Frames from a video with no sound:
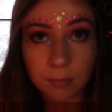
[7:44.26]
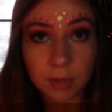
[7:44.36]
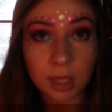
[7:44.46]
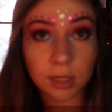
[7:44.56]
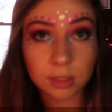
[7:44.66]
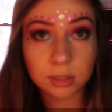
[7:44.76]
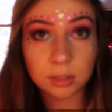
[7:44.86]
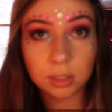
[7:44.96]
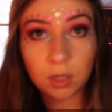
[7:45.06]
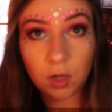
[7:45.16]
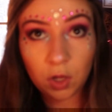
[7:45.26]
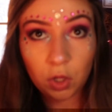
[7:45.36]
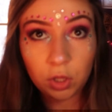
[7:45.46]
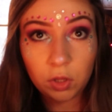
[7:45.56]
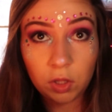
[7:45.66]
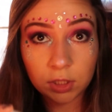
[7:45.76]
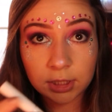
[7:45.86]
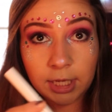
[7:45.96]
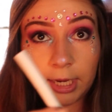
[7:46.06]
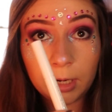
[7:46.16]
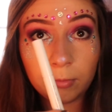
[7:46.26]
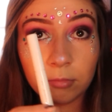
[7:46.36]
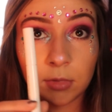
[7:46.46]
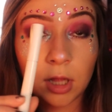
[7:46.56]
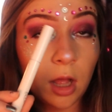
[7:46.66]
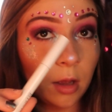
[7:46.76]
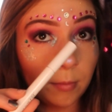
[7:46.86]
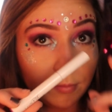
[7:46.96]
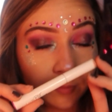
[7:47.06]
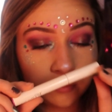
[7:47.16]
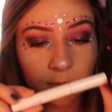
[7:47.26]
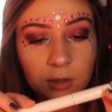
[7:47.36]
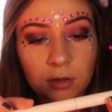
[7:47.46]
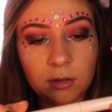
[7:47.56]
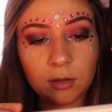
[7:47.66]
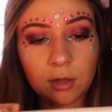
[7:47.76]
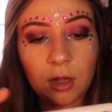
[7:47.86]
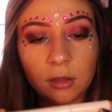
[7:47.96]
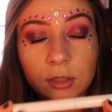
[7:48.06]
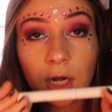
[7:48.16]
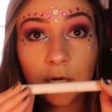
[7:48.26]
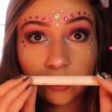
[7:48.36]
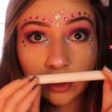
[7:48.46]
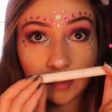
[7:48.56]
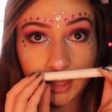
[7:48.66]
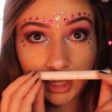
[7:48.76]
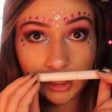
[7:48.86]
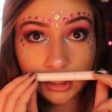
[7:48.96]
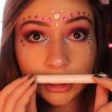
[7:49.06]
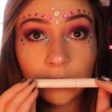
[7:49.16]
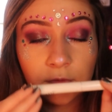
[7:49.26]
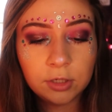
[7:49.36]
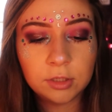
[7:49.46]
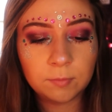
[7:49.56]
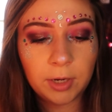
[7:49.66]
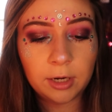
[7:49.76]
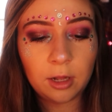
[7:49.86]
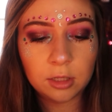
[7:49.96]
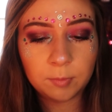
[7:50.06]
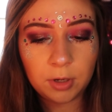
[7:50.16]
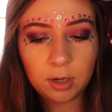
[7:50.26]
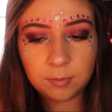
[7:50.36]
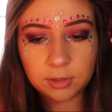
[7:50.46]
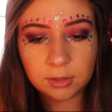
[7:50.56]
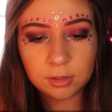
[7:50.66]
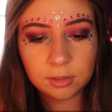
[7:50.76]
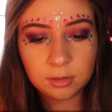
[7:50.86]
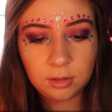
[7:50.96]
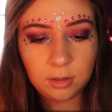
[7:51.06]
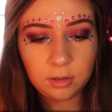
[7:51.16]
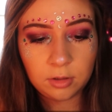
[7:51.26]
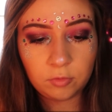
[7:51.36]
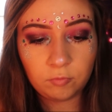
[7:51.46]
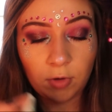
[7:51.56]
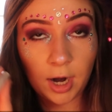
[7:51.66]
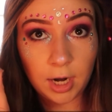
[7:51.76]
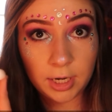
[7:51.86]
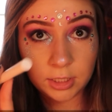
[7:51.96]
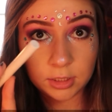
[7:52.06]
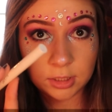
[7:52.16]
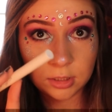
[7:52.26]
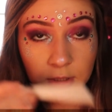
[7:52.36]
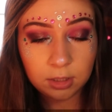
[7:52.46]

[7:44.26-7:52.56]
gonna mix the same color that I used on my eyelids at first by ColourPop. It's Rind.